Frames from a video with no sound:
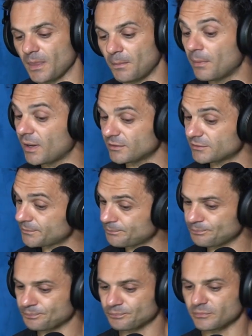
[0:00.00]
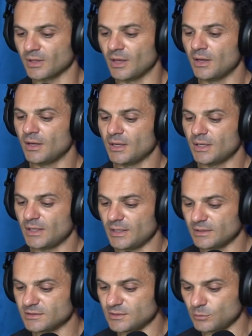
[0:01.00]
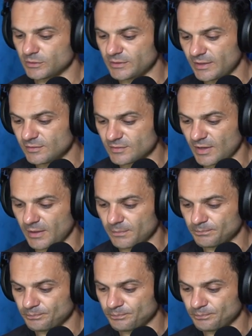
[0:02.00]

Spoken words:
But let's see what they say.